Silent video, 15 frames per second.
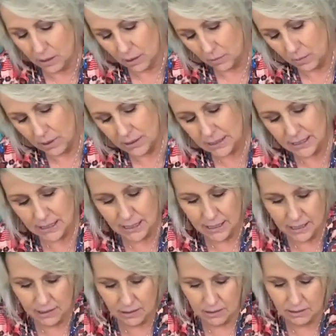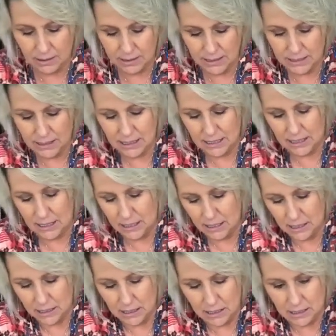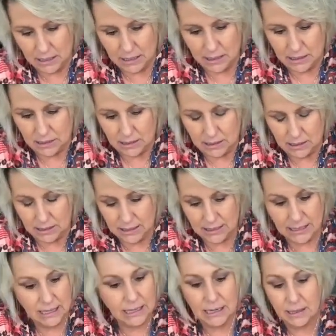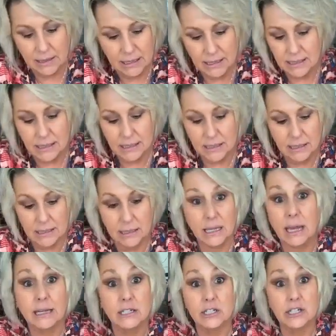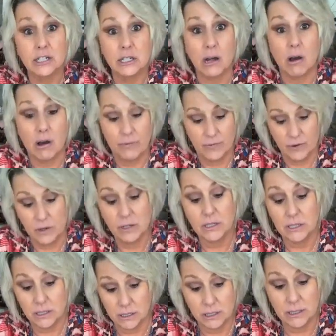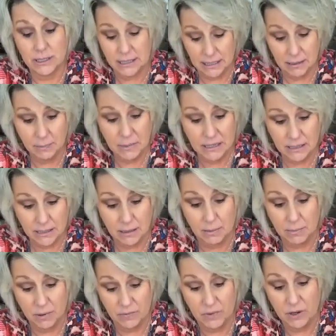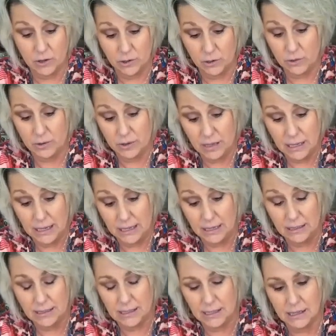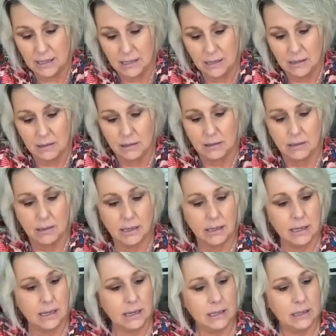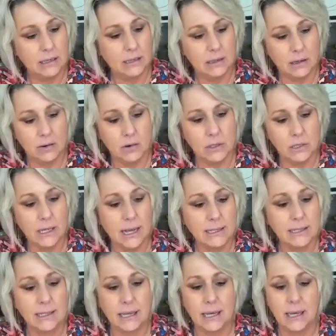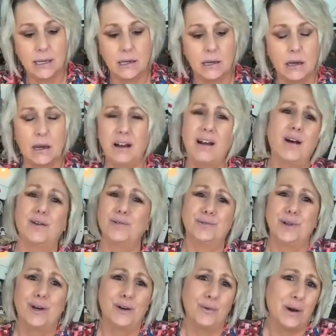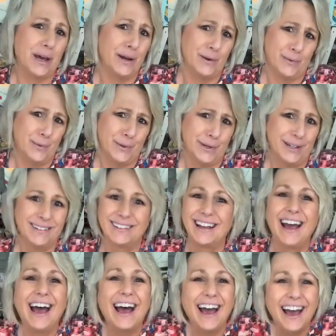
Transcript: Okay, what's in here? Let's see. Because see, now this is, they just offered to send me some of their new things. And of course I said, uh, oh no, I don't want it.